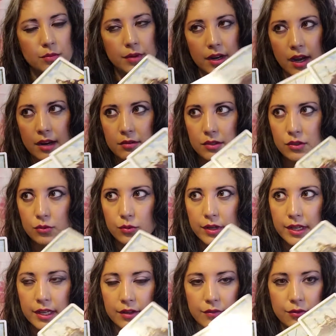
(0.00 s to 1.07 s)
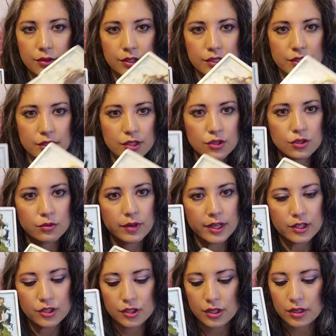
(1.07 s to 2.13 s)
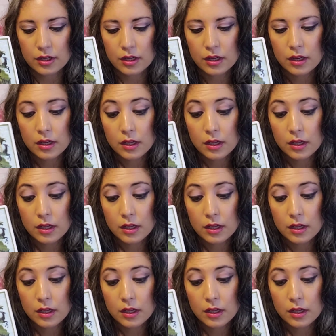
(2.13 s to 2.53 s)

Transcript: but I was reading for a situation,